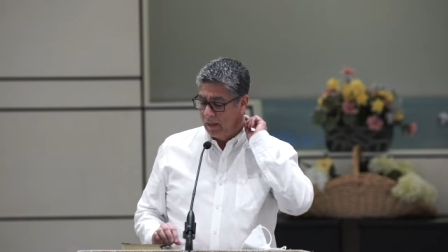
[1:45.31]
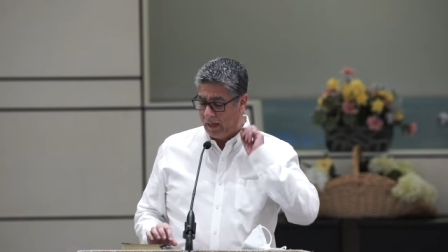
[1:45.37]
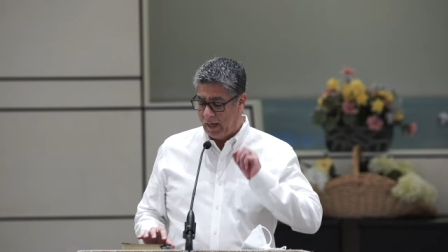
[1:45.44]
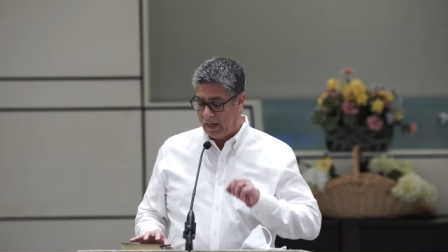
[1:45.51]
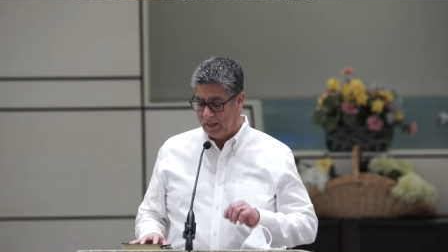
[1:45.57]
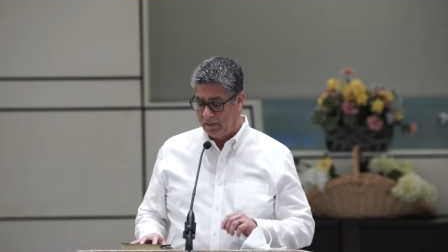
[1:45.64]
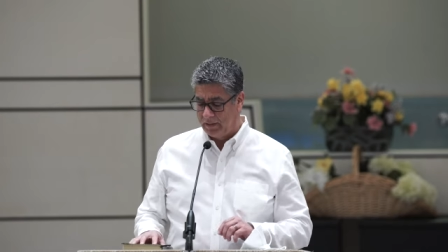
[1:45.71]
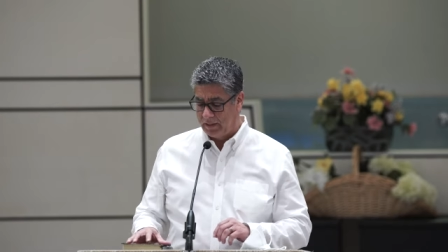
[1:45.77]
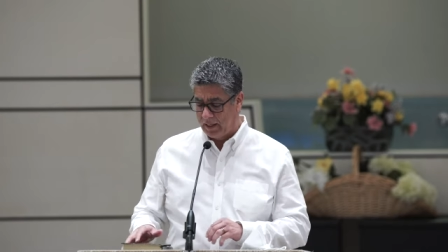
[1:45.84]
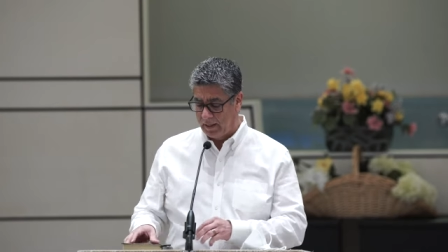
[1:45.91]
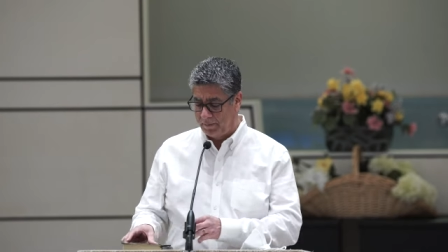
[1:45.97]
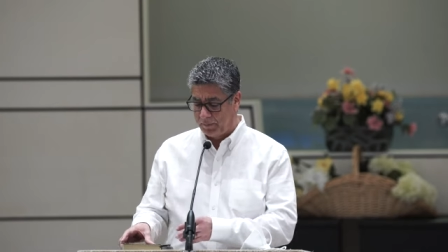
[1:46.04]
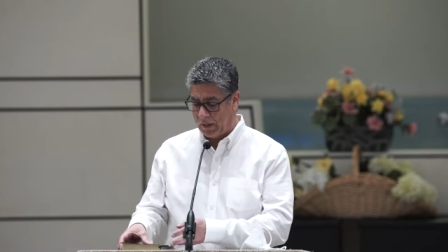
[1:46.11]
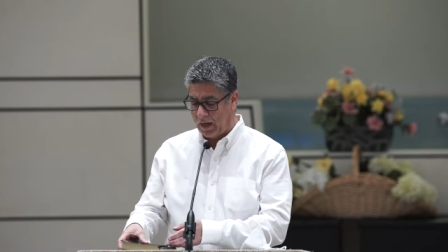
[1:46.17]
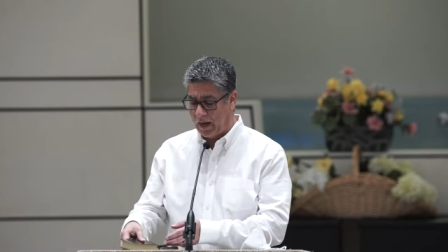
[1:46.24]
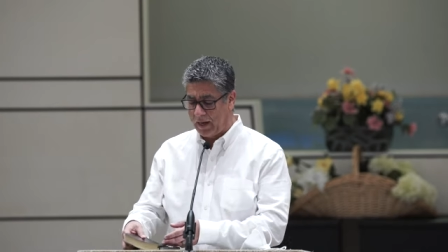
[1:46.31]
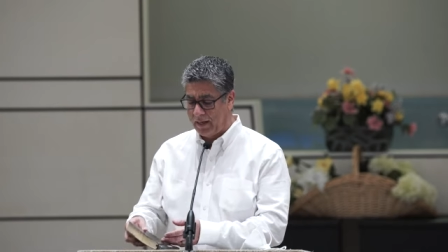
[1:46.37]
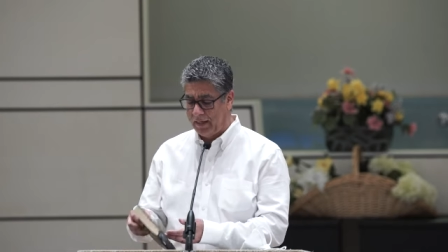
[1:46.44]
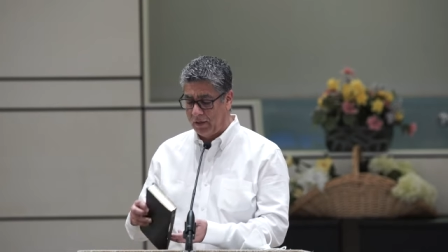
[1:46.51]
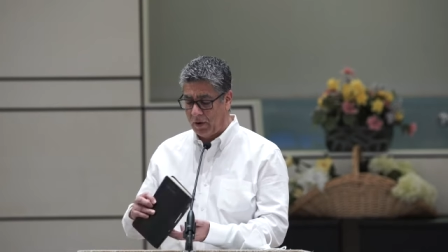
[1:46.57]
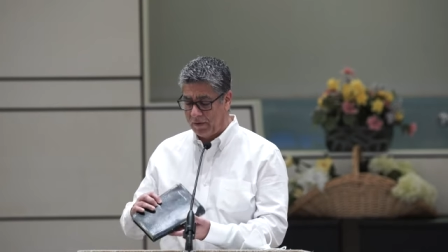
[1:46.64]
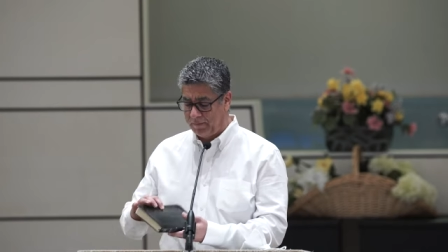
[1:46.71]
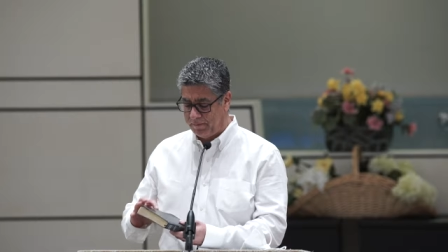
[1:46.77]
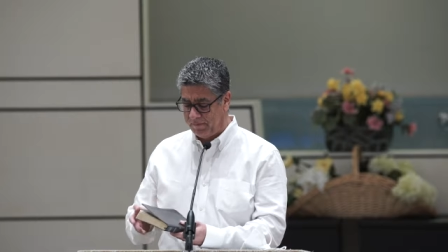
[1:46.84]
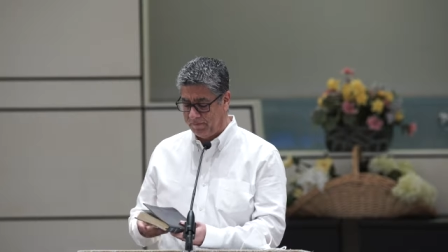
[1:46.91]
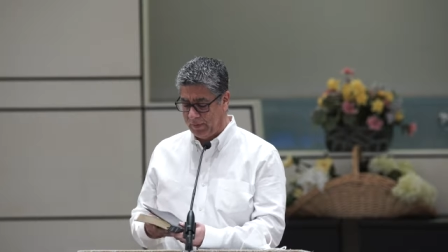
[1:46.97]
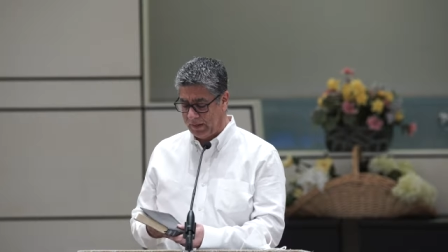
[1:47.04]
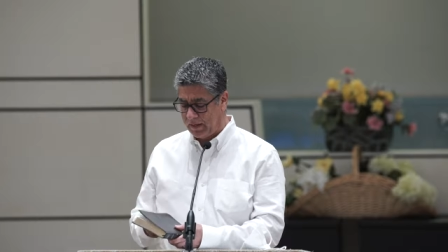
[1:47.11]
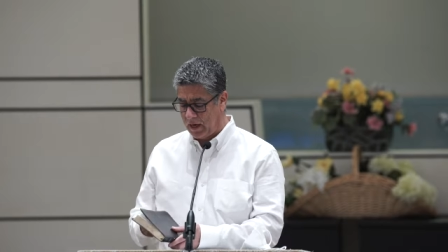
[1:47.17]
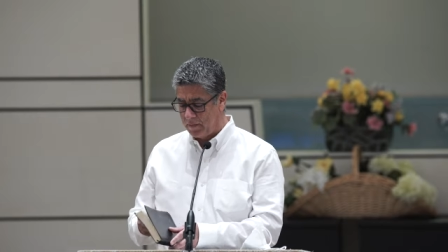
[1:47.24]
And, um, you know, I
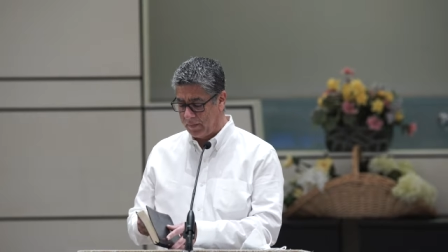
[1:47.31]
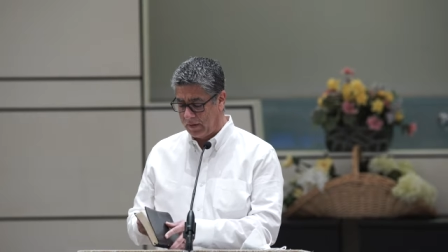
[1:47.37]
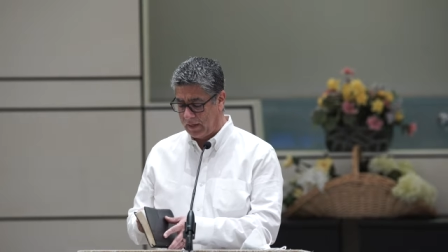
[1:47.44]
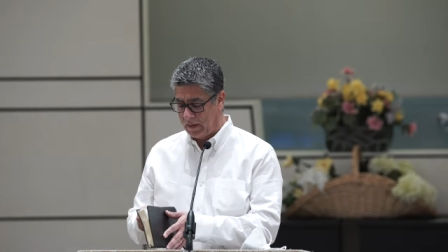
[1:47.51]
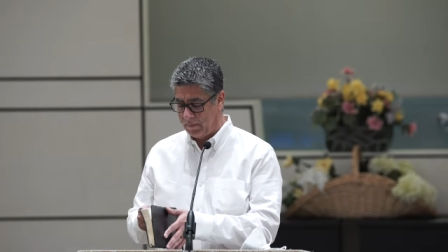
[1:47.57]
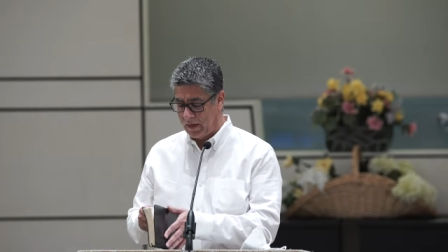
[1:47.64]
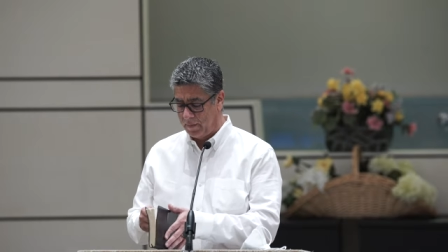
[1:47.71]
become, a,